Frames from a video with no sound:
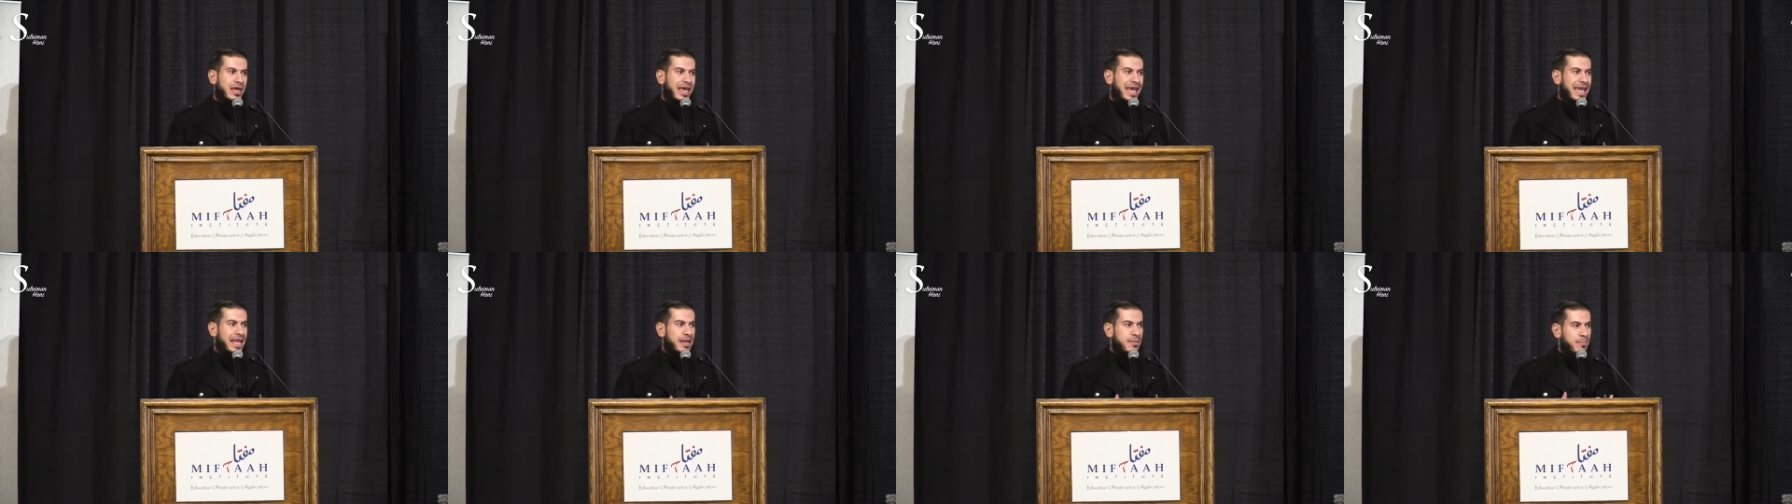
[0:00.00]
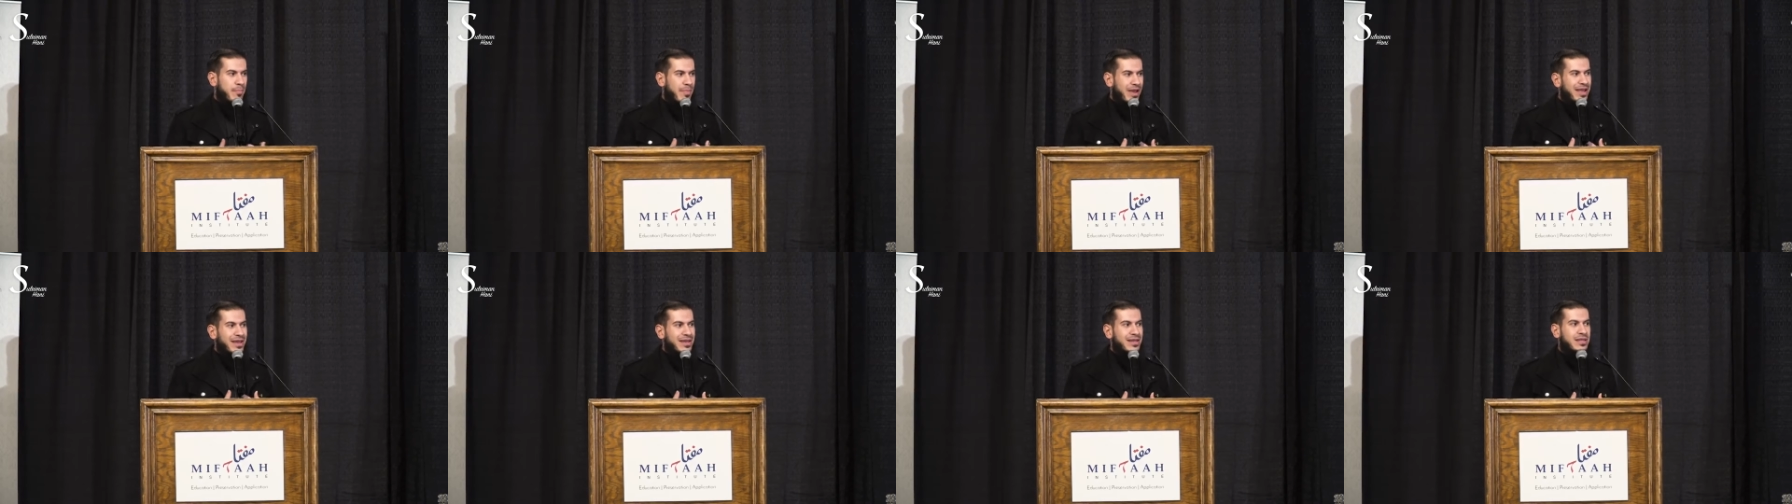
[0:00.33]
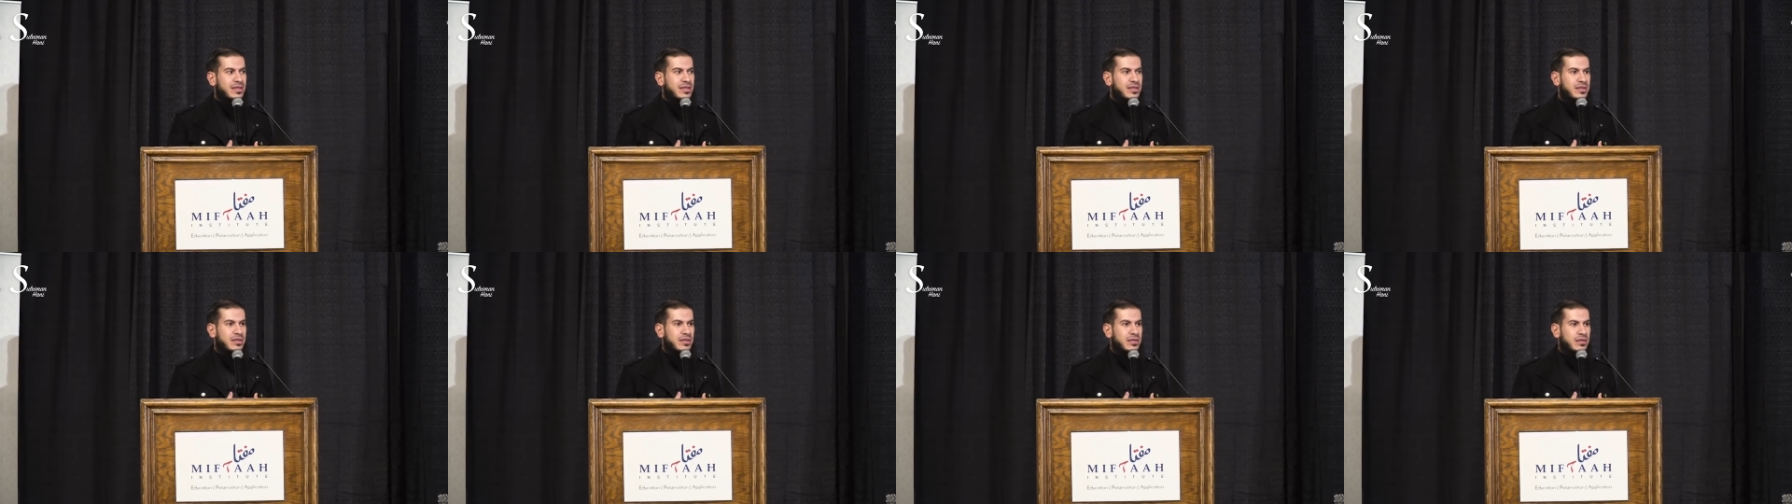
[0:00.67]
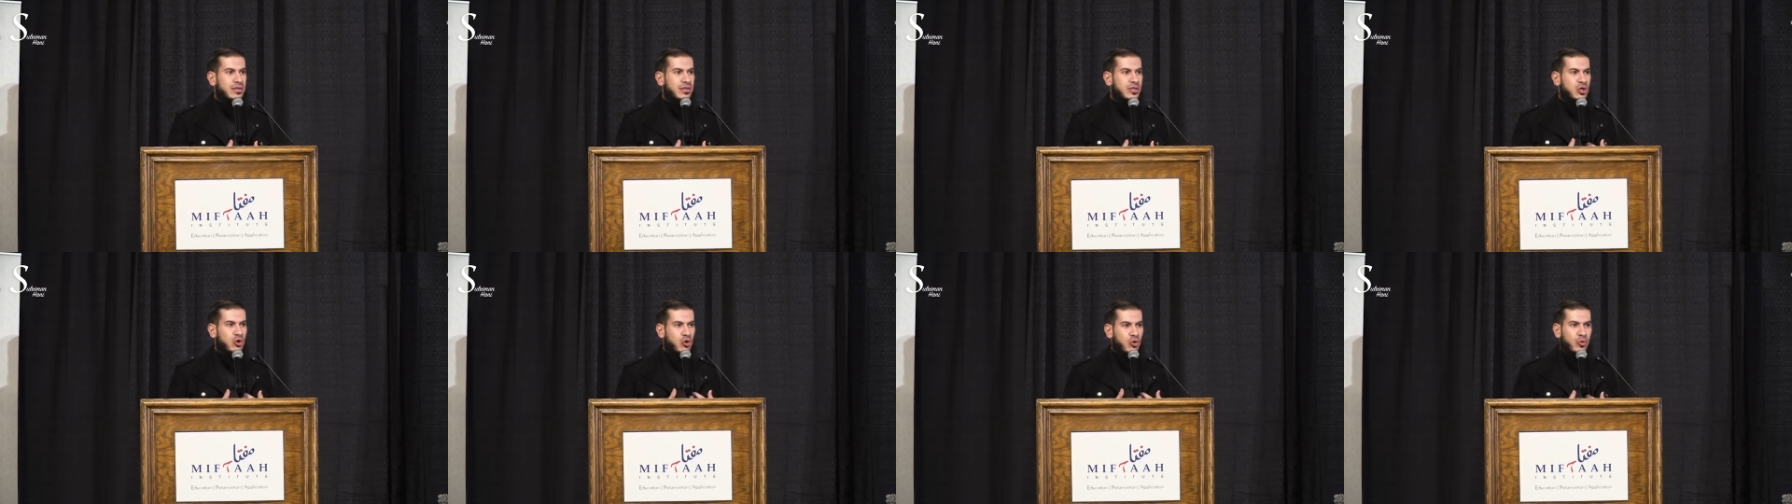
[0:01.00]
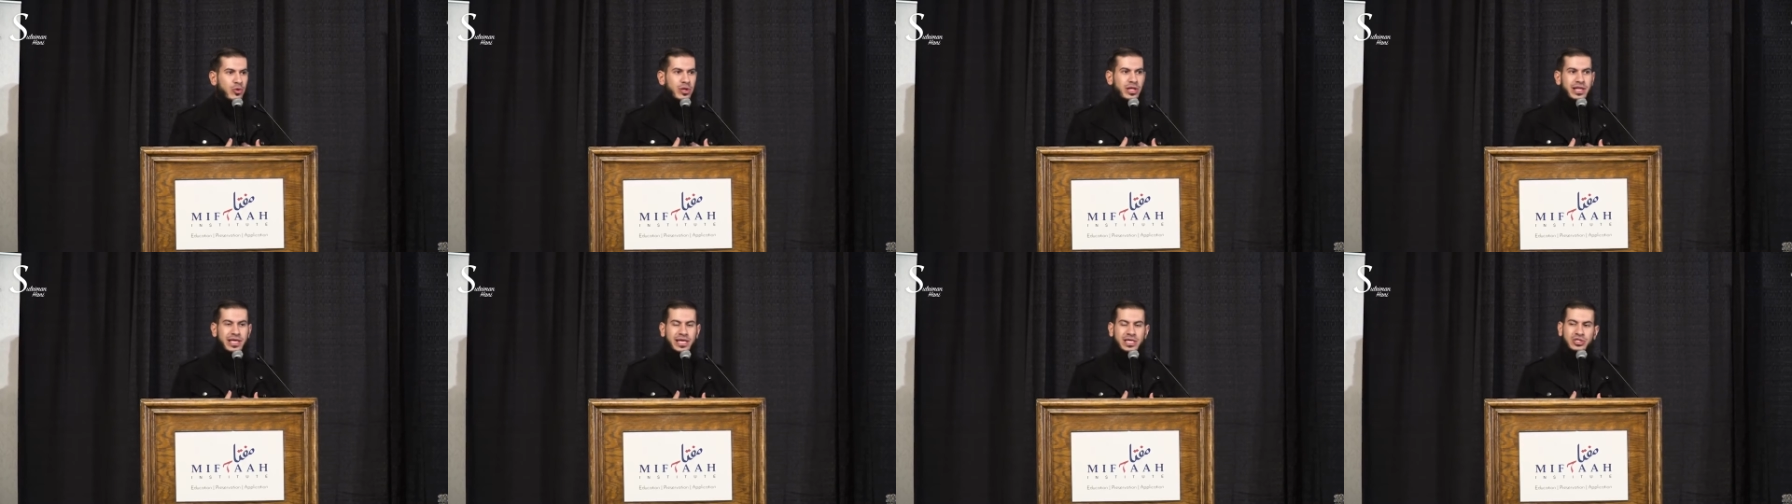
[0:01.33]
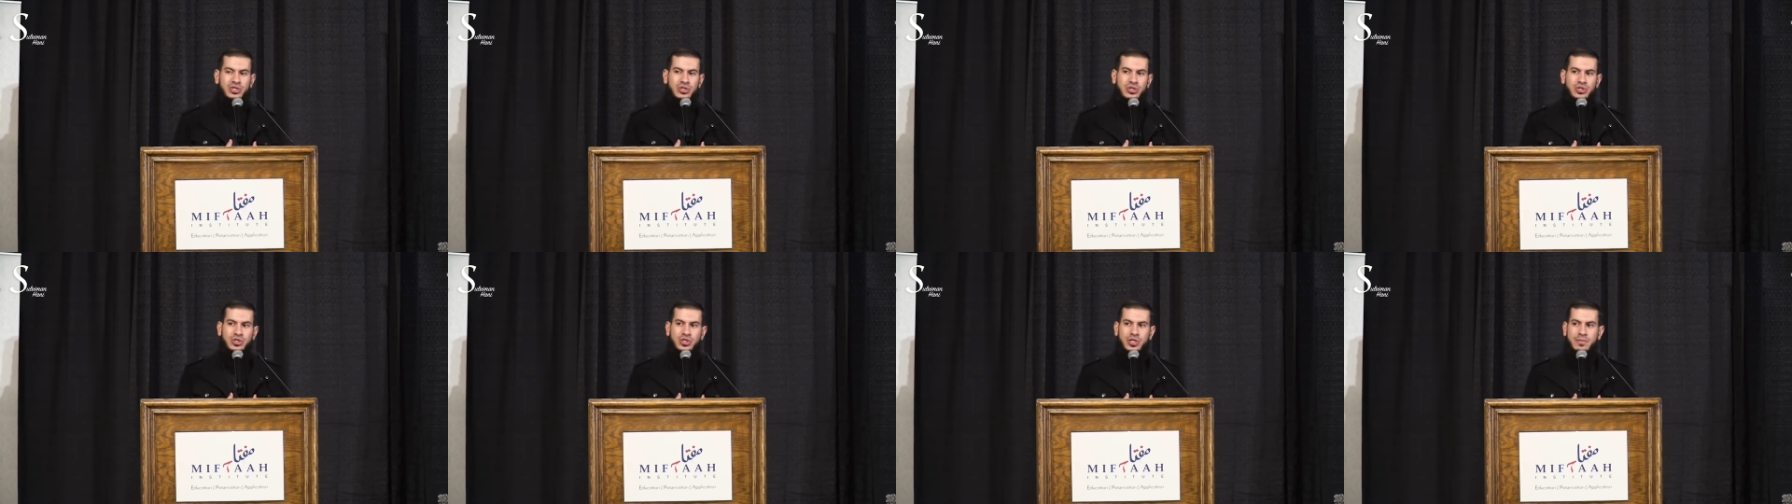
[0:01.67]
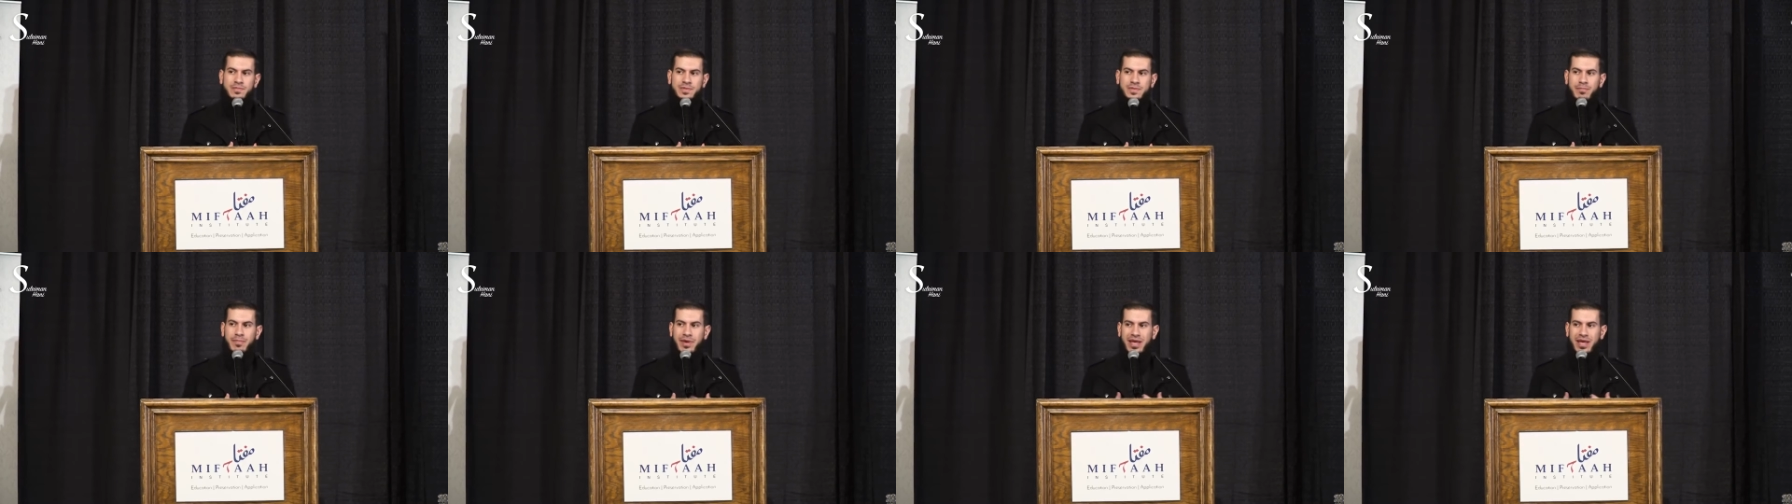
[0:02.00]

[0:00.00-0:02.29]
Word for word: and mend your relationships,